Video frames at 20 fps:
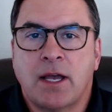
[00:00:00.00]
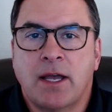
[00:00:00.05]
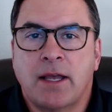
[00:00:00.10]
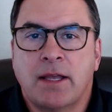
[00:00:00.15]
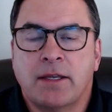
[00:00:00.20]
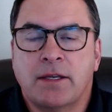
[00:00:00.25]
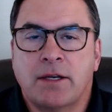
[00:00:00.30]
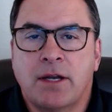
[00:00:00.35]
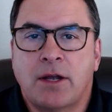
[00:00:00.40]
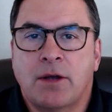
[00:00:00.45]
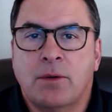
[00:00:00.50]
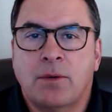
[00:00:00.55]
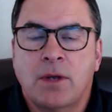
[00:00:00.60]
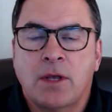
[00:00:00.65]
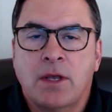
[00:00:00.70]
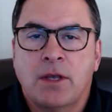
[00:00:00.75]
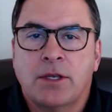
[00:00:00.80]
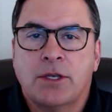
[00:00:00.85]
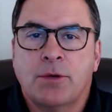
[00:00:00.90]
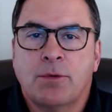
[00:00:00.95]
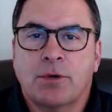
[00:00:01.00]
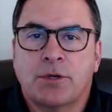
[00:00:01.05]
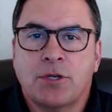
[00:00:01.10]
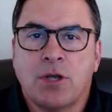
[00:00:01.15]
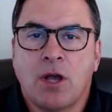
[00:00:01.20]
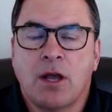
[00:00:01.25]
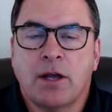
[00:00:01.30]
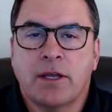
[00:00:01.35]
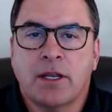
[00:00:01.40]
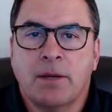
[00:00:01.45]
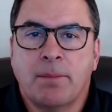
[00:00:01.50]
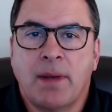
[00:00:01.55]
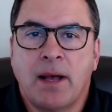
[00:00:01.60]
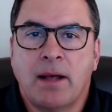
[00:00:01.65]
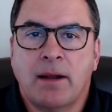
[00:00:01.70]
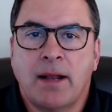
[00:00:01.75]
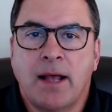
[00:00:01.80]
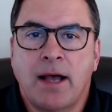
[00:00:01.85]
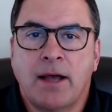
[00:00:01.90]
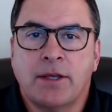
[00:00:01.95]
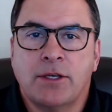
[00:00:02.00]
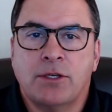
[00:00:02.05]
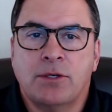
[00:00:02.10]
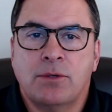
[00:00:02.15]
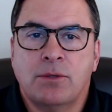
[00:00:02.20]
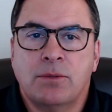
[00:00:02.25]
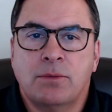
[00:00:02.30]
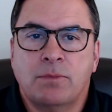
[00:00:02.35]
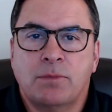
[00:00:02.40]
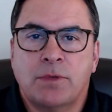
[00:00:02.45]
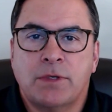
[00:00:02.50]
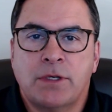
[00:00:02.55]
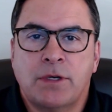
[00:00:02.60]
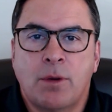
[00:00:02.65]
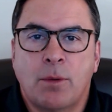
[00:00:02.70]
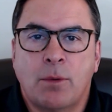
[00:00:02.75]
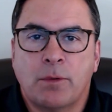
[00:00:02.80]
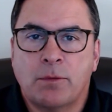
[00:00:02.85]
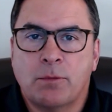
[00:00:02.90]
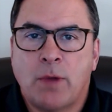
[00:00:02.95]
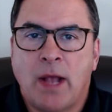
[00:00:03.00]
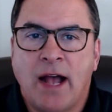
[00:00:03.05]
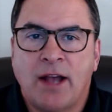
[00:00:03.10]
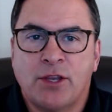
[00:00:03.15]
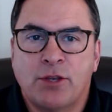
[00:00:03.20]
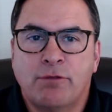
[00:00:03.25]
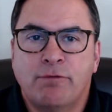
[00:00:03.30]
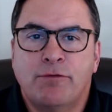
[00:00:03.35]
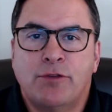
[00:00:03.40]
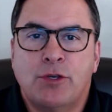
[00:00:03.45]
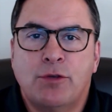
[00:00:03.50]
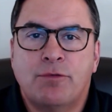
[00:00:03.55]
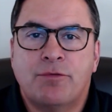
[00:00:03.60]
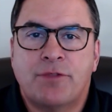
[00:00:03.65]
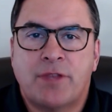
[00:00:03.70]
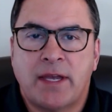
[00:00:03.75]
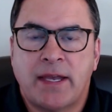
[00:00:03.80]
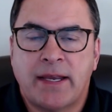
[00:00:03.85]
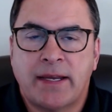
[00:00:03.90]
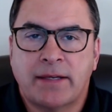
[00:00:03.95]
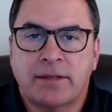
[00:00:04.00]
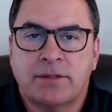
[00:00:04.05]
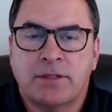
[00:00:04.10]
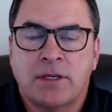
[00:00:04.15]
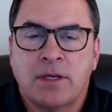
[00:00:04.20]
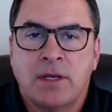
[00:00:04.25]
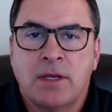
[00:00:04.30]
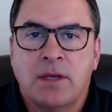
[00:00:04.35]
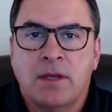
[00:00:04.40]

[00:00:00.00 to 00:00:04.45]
you were talking about how how you viewed things,